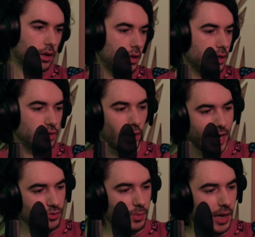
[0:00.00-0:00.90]
So I
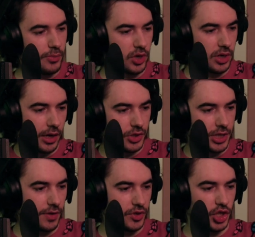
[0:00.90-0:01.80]
don't remember. I'll just
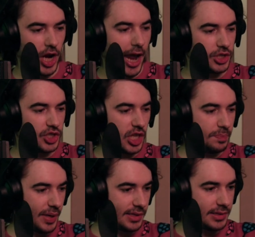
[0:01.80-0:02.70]
have Chat
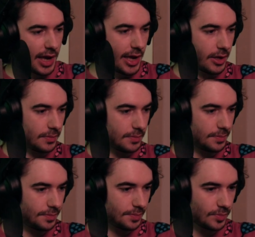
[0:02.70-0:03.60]
GPT
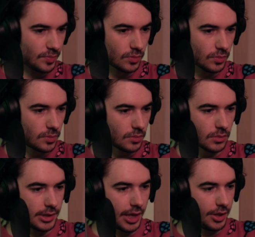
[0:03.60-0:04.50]

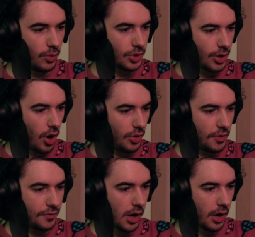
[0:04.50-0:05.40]
tell you what's going the
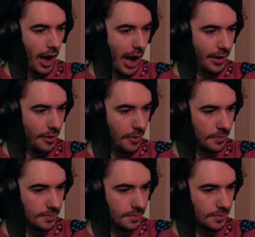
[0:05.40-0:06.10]
fuck on here.